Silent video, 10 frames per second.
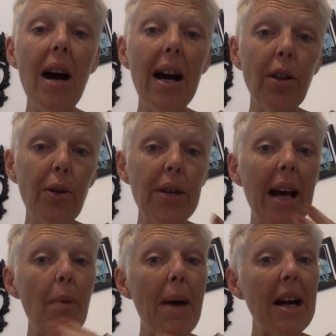I learned
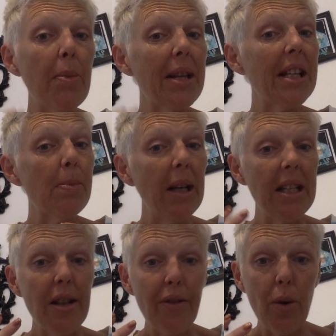how to back up things
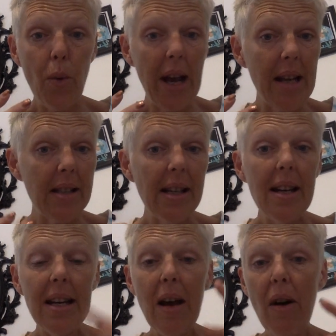many different ways.
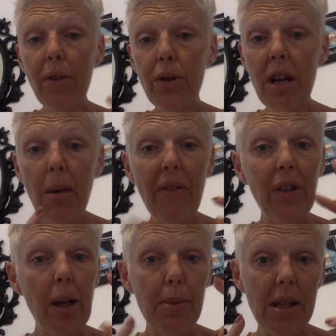Now I've learned how to make
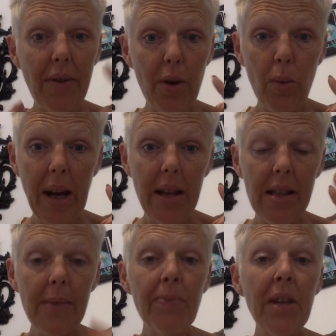flips different
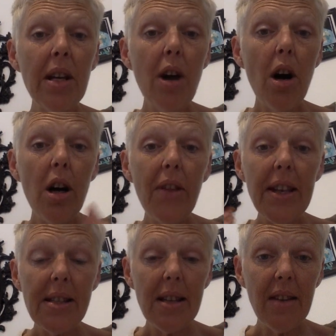ways. All
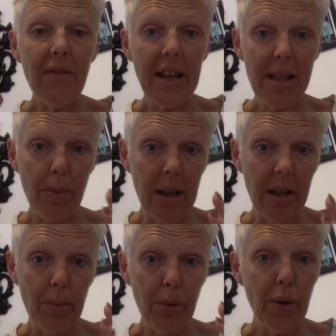this
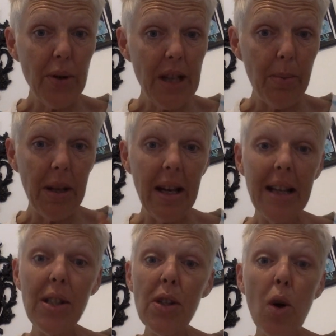investment in prototyping
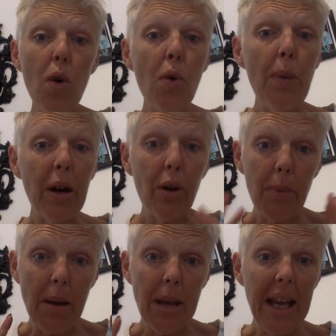has so bettered
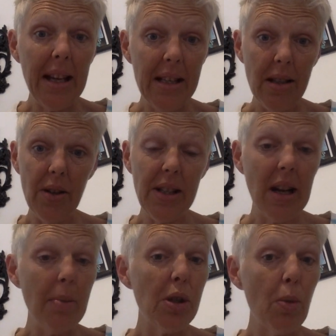my making skills, and
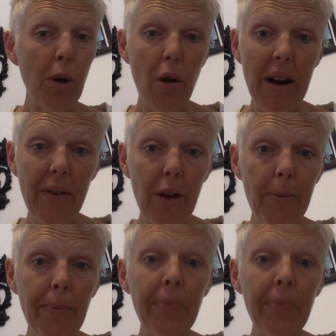I'm super grateful.